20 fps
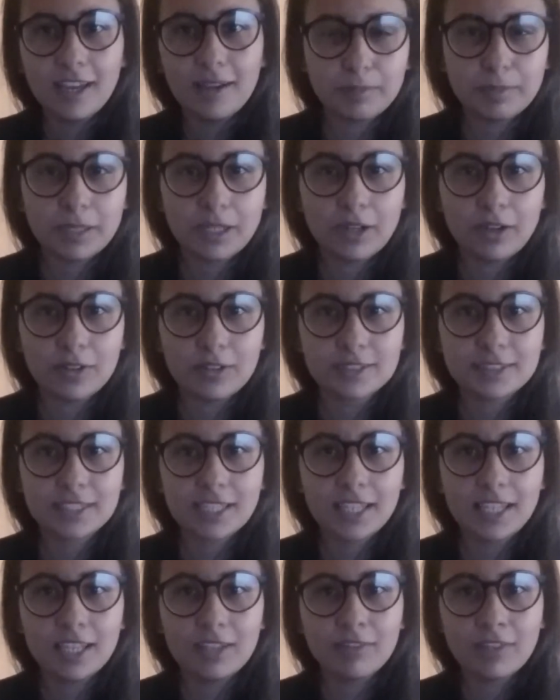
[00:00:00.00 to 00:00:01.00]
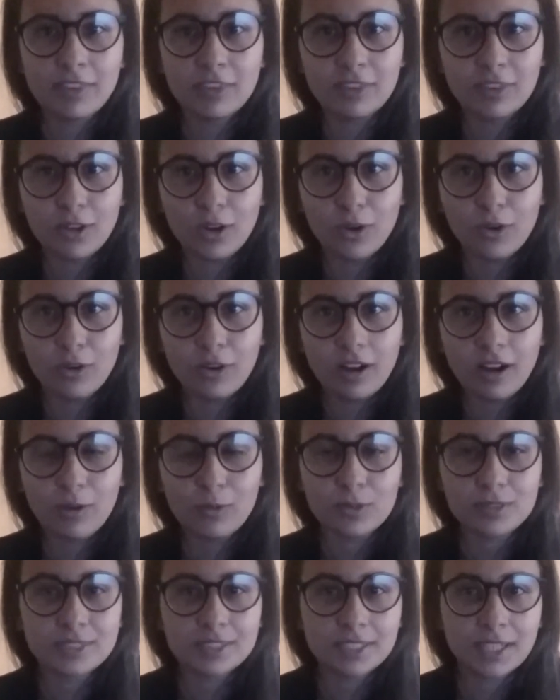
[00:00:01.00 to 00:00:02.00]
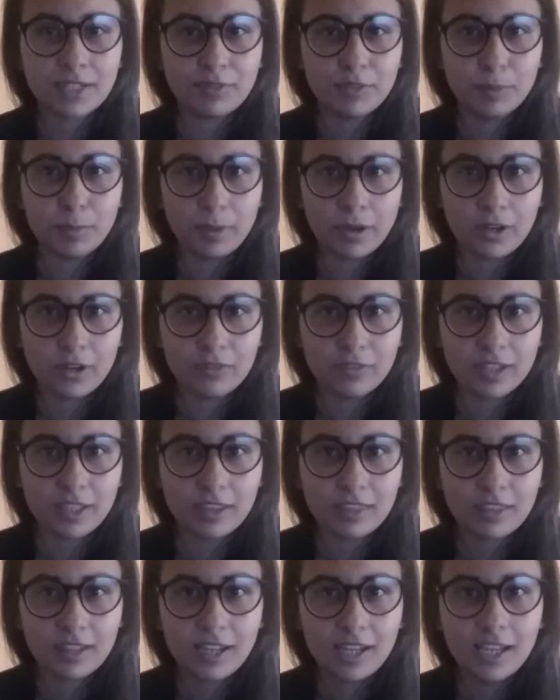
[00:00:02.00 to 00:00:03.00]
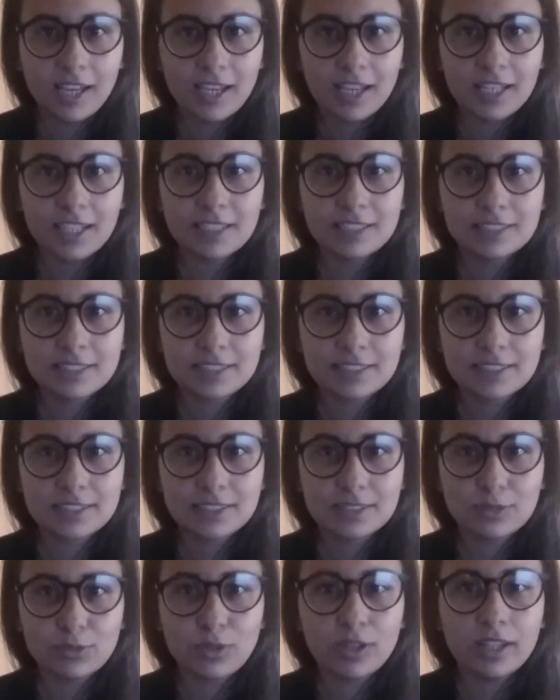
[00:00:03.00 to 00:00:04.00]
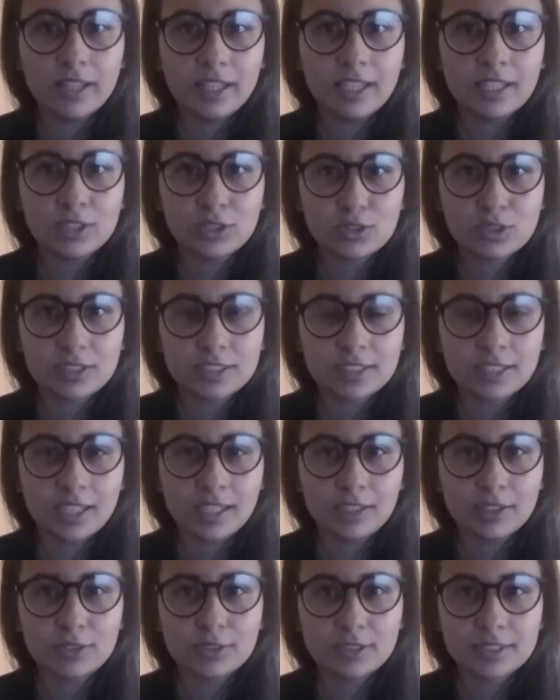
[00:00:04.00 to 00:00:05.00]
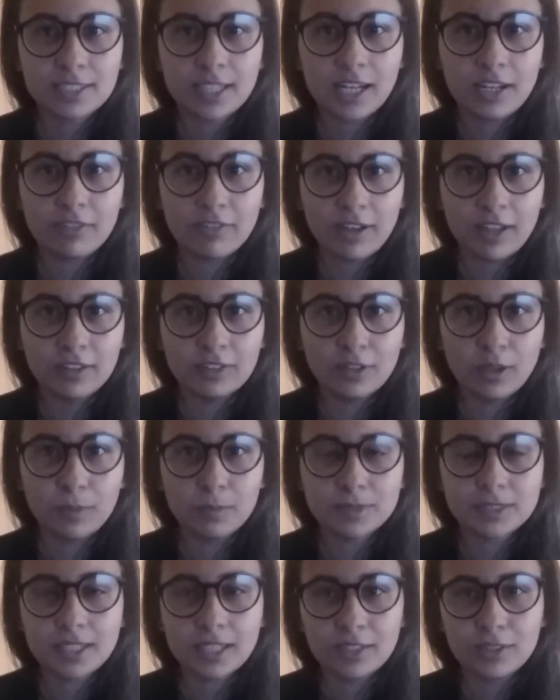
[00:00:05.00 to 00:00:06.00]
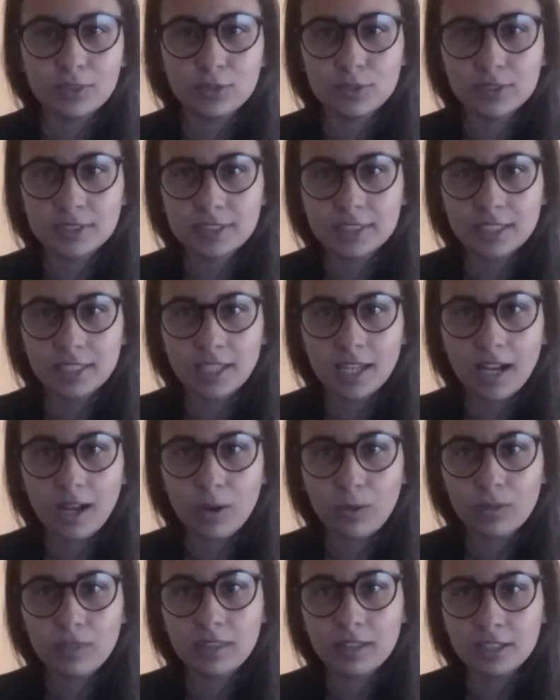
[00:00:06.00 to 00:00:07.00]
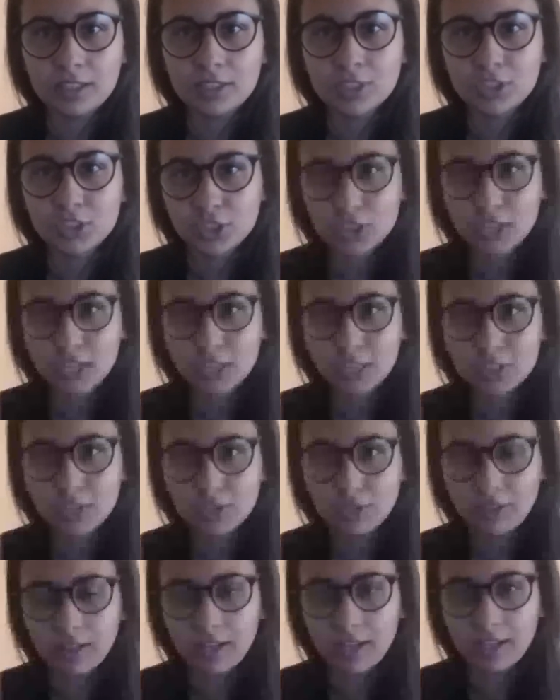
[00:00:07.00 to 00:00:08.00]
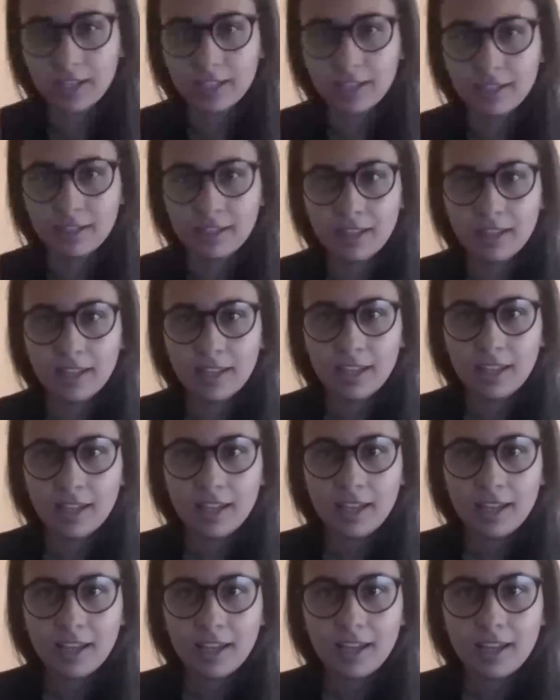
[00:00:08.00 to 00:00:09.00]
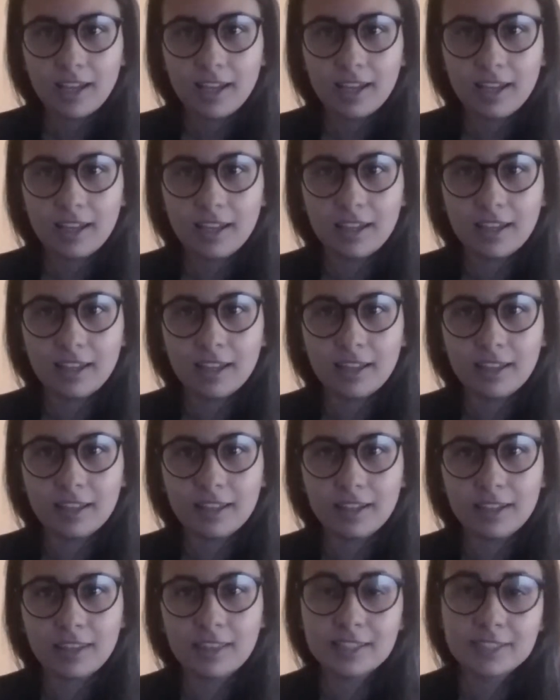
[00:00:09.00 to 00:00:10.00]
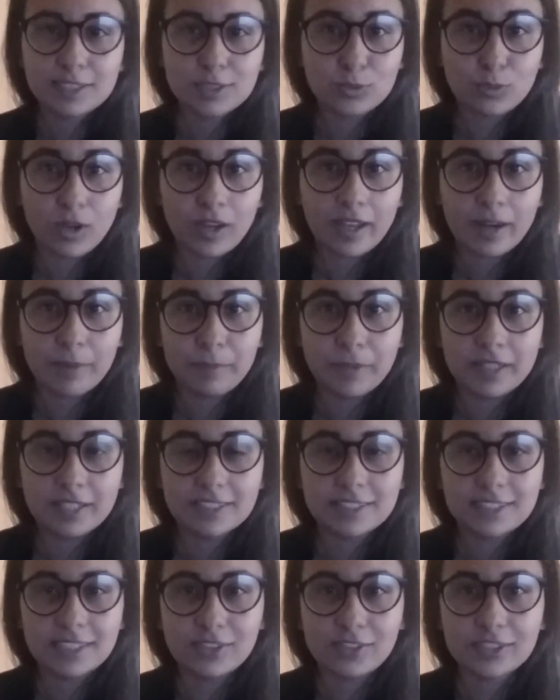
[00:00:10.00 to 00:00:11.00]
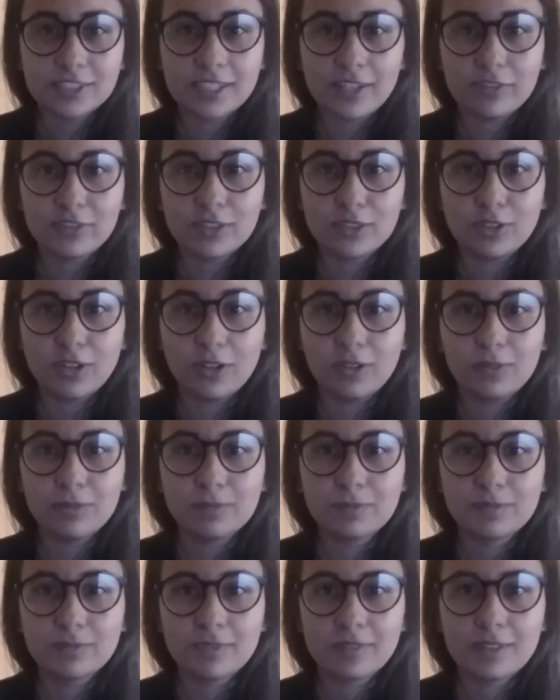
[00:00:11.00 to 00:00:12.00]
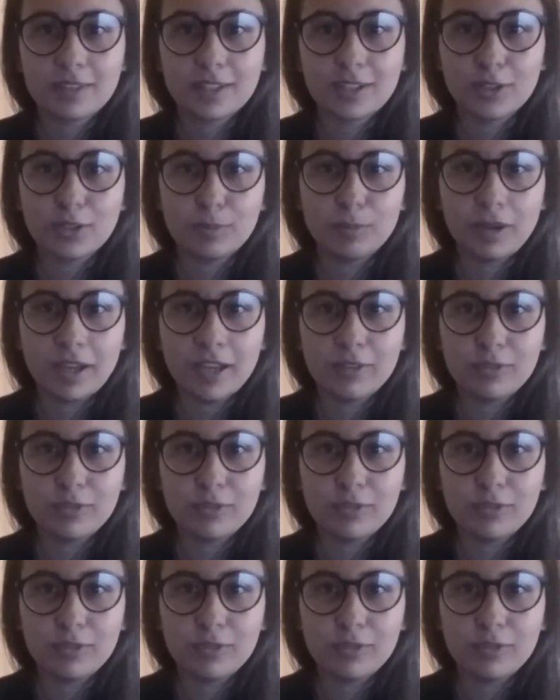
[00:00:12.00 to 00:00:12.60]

because even though I was never part of it, it's really interesting to study fandoms and to see how things change online. And this is why I made this series after all. Goodbye,